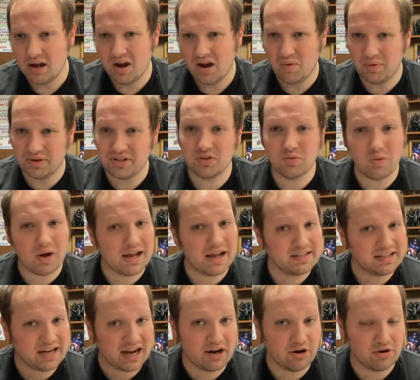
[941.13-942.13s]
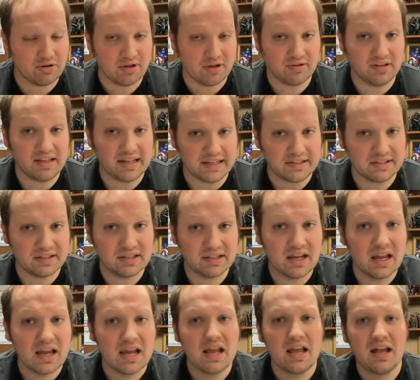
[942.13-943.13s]
which is why it's higher on the list.
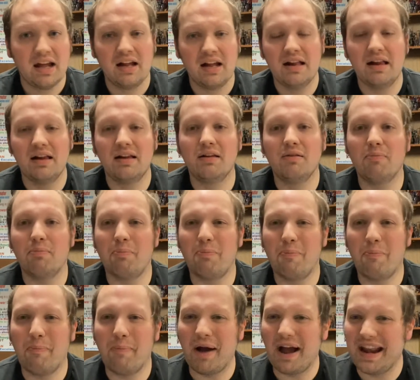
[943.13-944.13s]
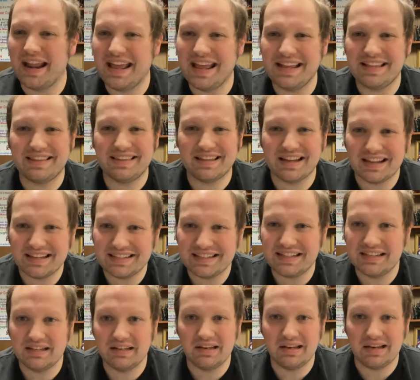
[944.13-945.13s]
But it doesn't